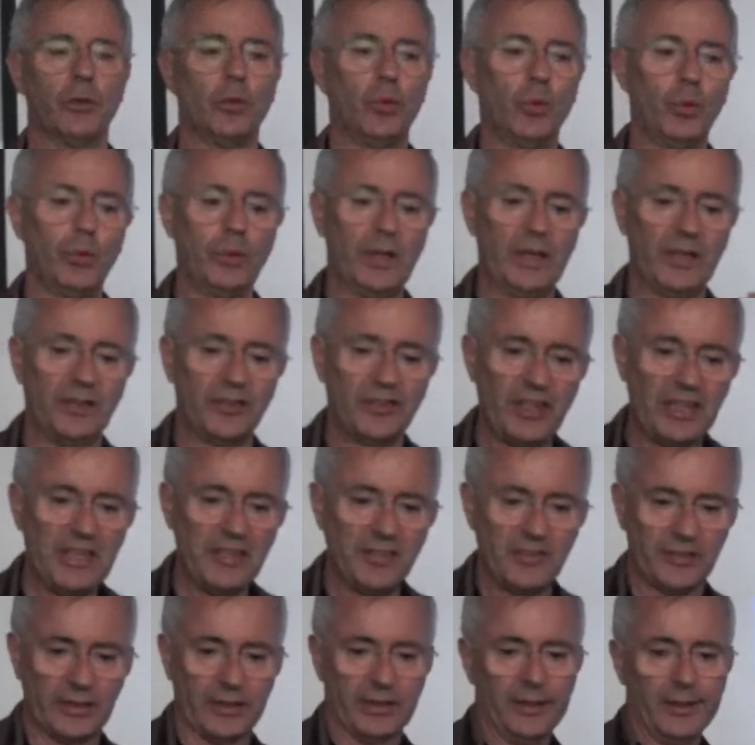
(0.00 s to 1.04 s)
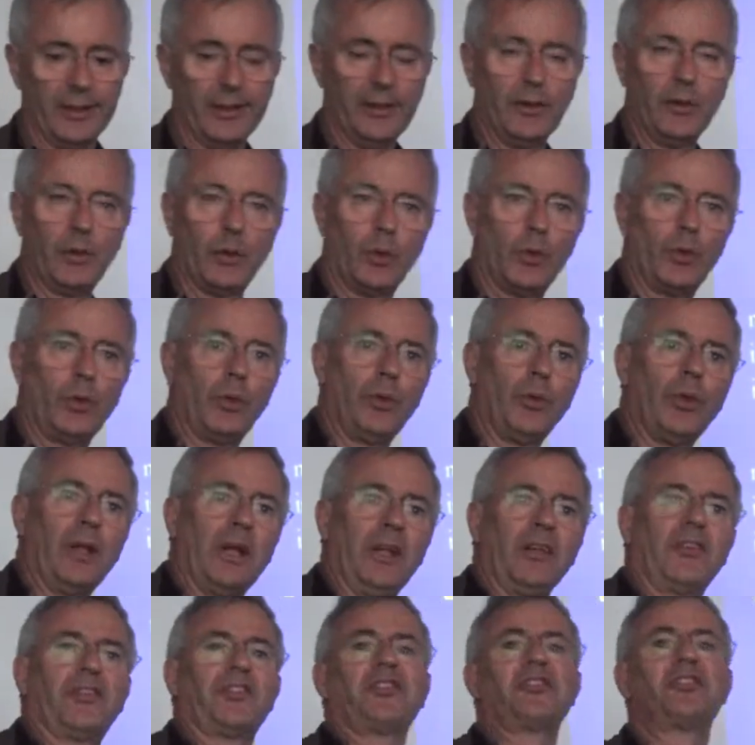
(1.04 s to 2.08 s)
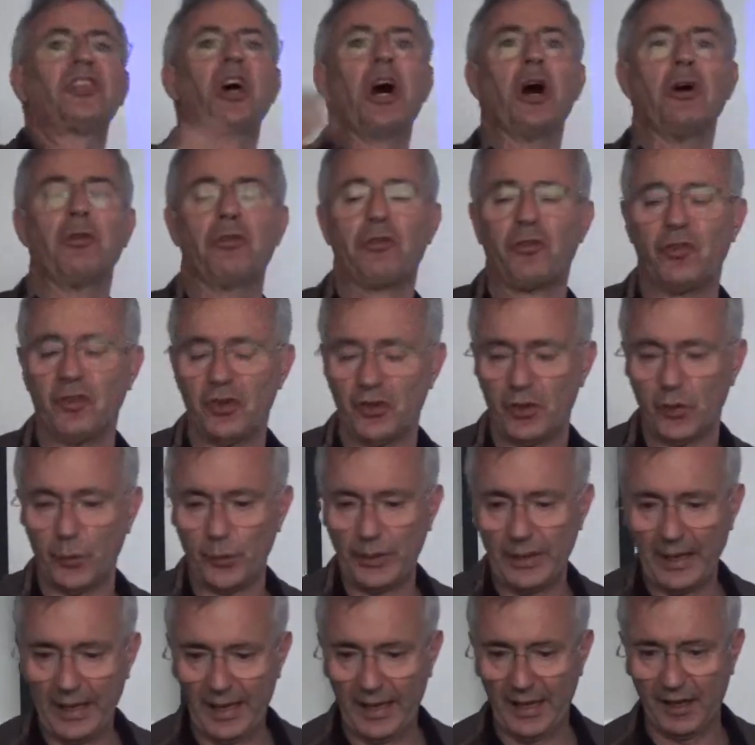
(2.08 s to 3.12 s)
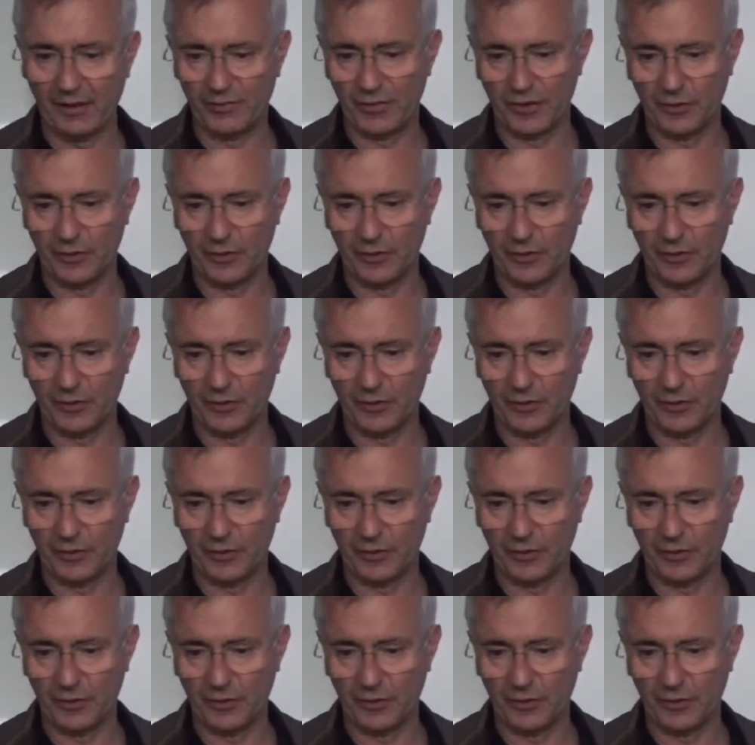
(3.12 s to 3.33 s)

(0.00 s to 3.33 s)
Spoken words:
All that data, all that stuff that we have,